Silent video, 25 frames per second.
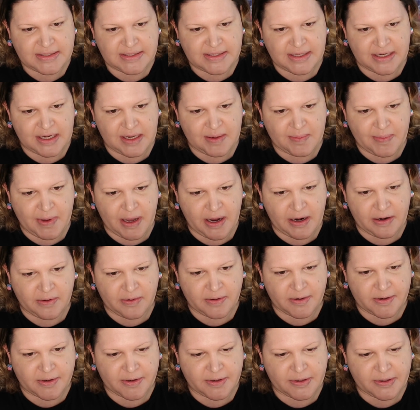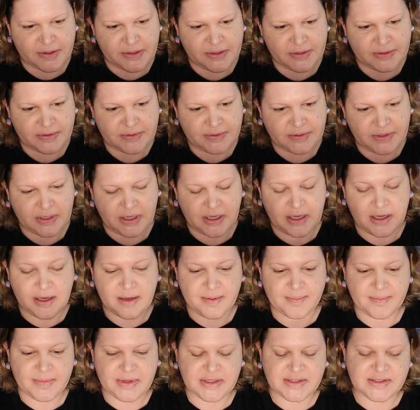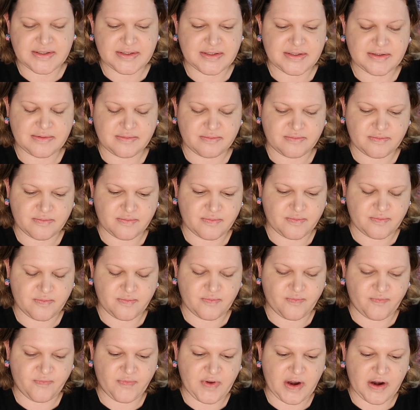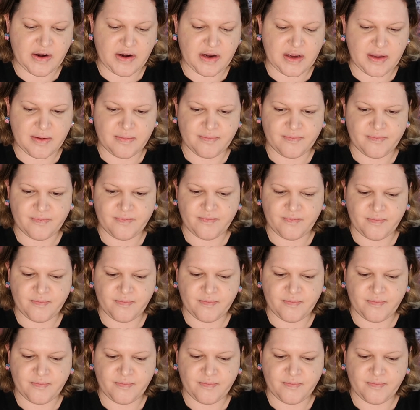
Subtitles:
setting powder. It's very